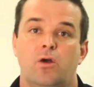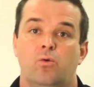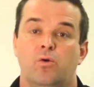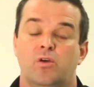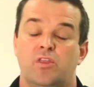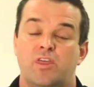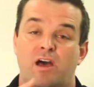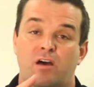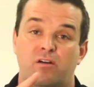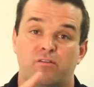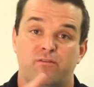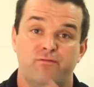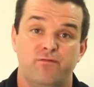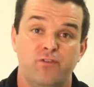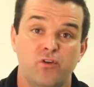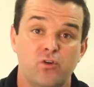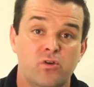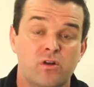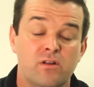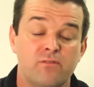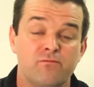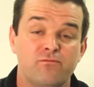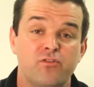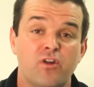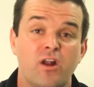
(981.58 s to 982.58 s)
without food
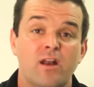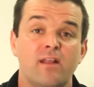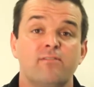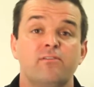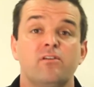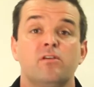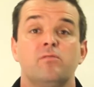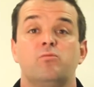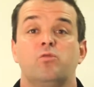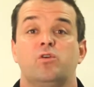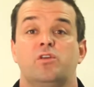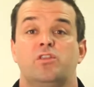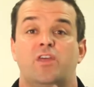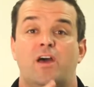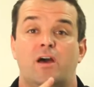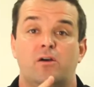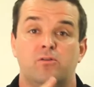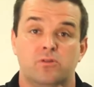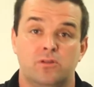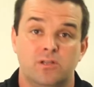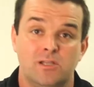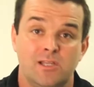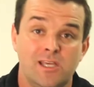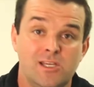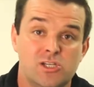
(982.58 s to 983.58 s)
in front of him,
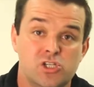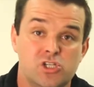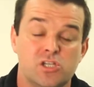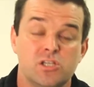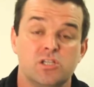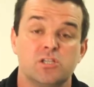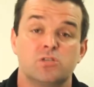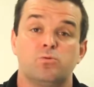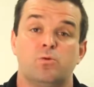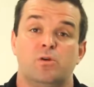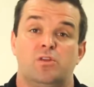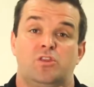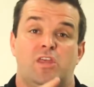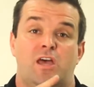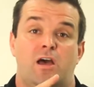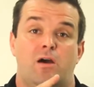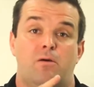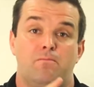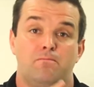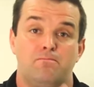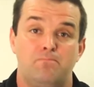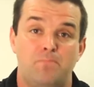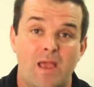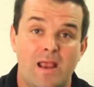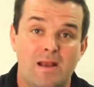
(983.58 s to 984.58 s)
without leashes,
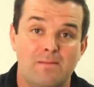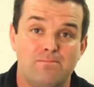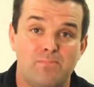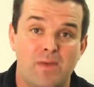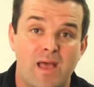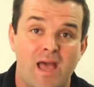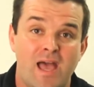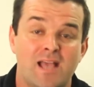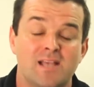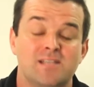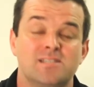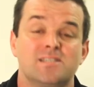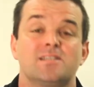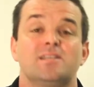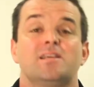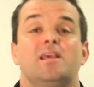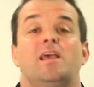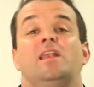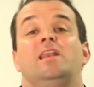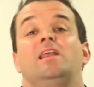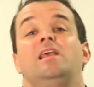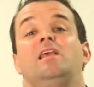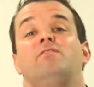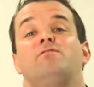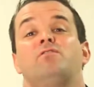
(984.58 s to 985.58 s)
without bait bags,
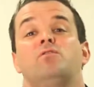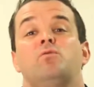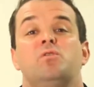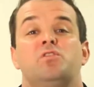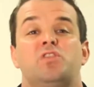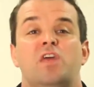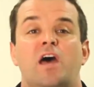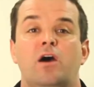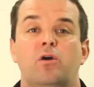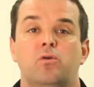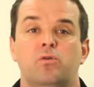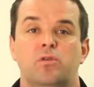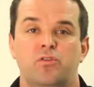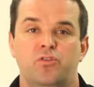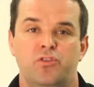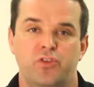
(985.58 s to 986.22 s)
and even without